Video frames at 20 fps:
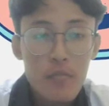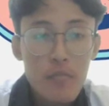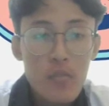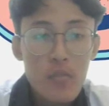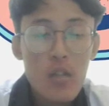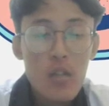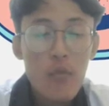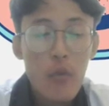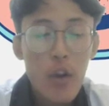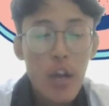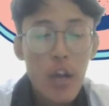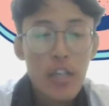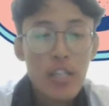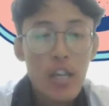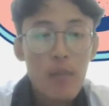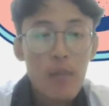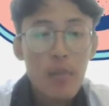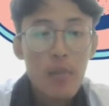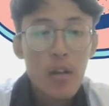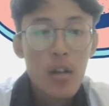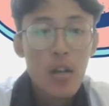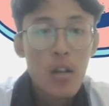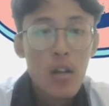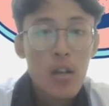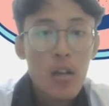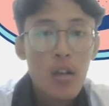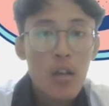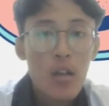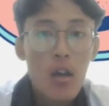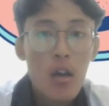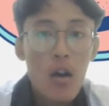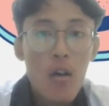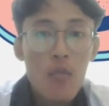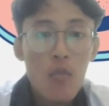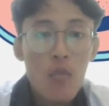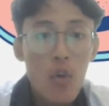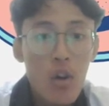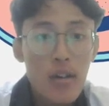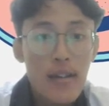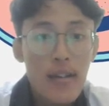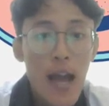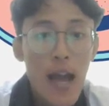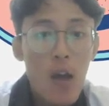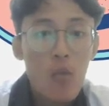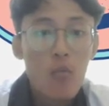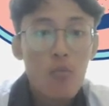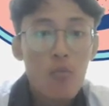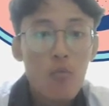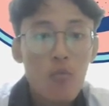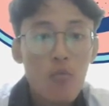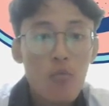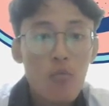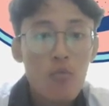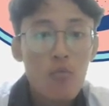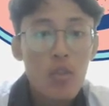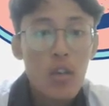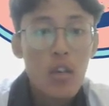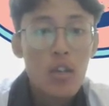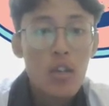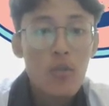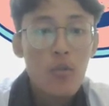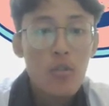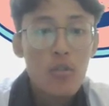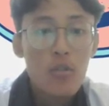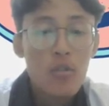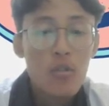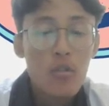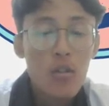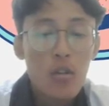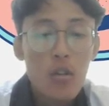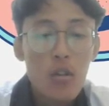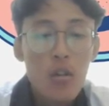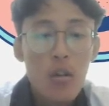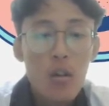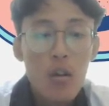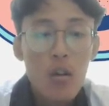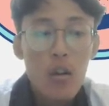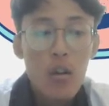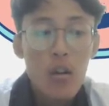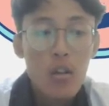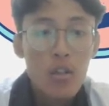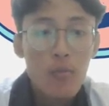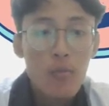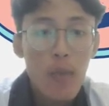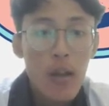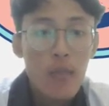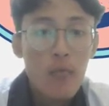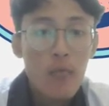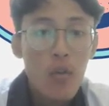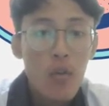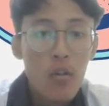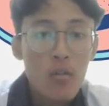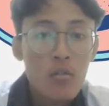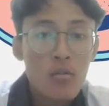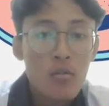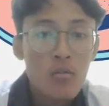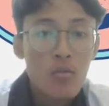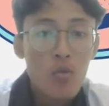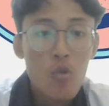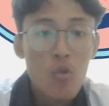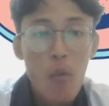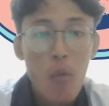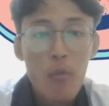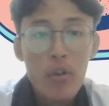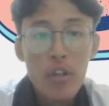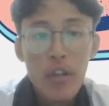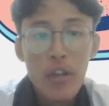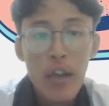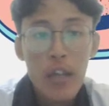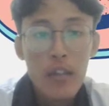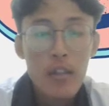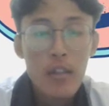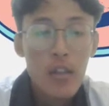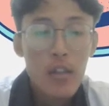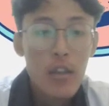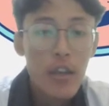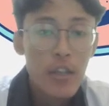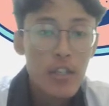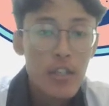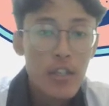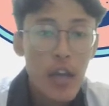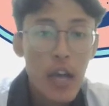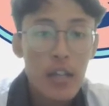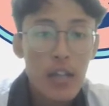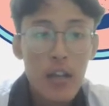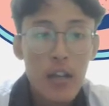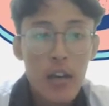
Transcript: For example, for now, we use smartphone to communicate each other.